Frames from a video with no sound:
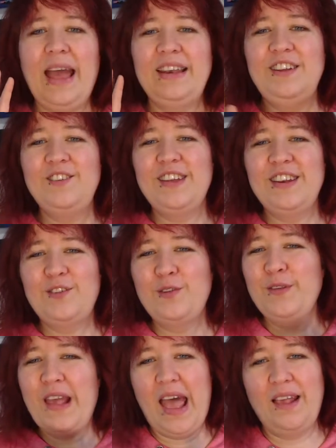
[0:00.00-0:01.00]
And you can
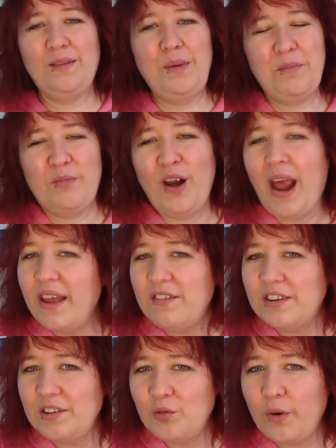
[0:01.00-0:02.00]
also ask me
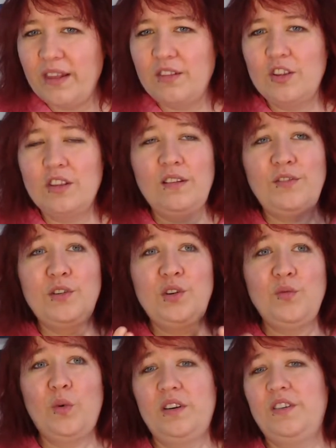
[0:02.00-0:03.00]
private questions if you
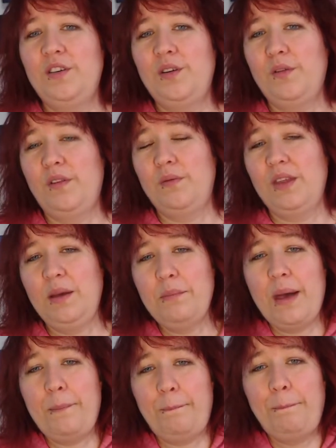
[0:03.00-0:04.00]
do want to know something
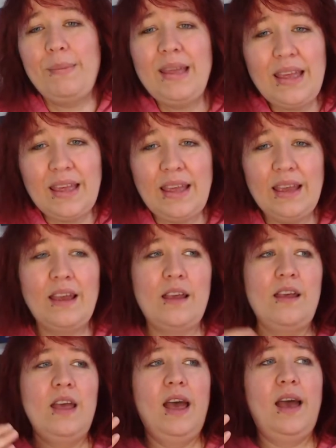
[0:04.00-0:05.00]
about me.
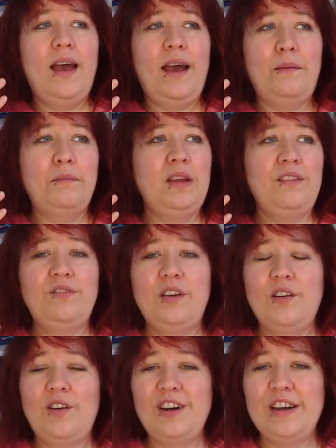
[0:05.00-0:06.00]
Um, if
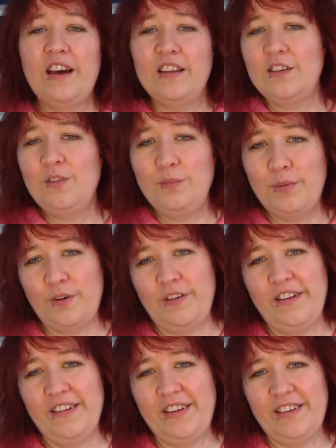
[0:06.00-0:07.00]
they are not too
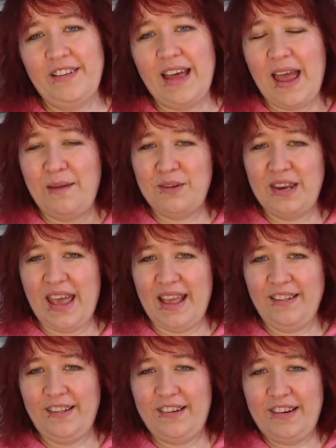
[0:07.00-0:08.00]
personal, I'm going to
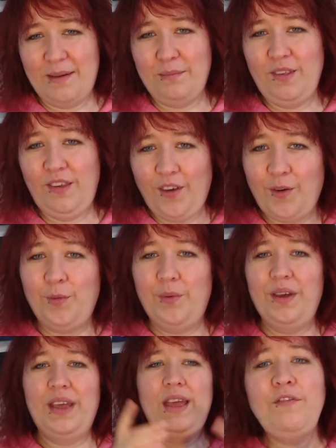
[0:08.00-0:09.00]
answer them too.
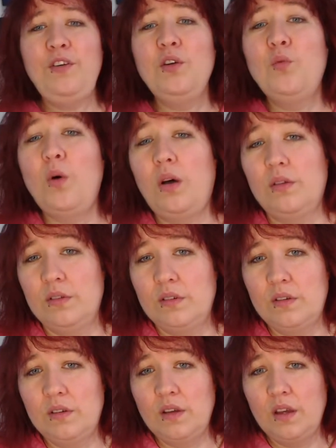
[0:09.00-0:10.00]
If you
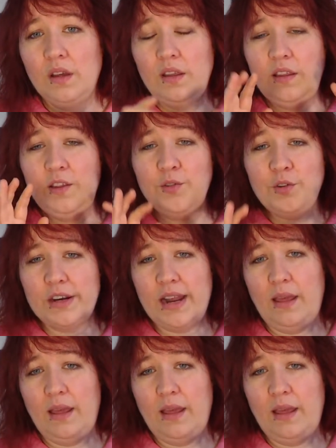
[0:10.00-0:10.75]
want your